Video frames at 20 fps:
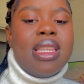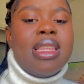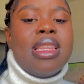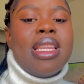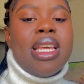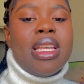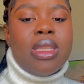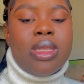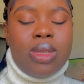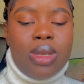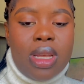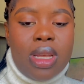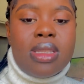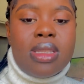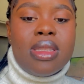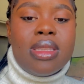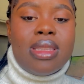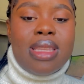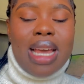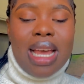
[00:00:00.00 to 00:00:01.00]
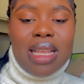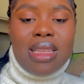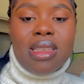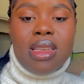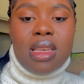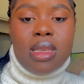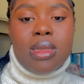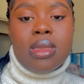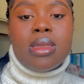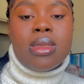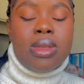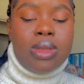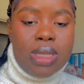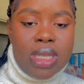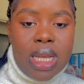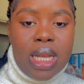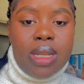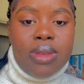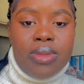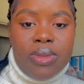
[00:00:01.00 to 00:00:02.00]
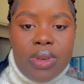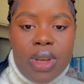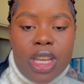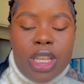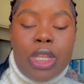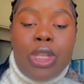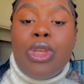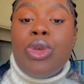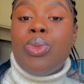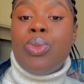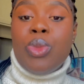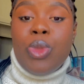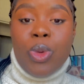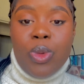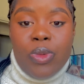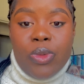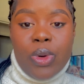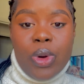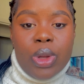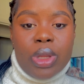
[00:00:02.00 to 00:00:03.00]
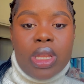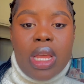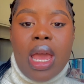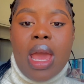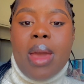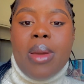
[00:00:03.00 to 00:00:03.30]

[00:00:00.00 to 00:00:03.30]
then that is totally fine. You move on.